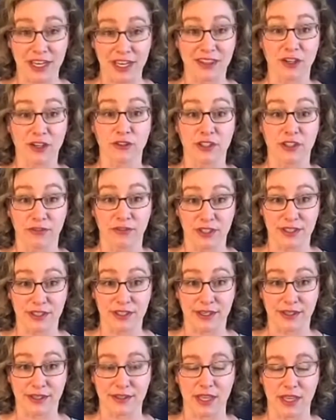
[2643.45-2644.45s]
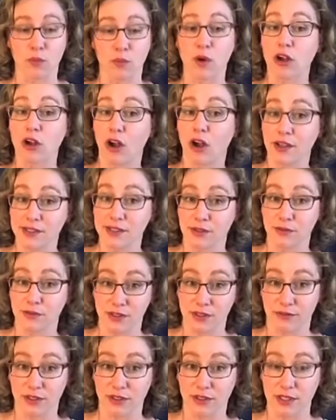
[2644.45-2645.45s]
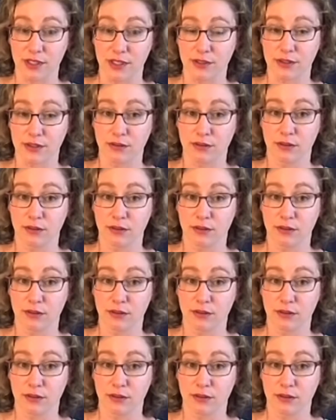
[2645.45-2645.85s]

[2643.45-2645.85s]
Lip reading: there are differences and what caused those differences.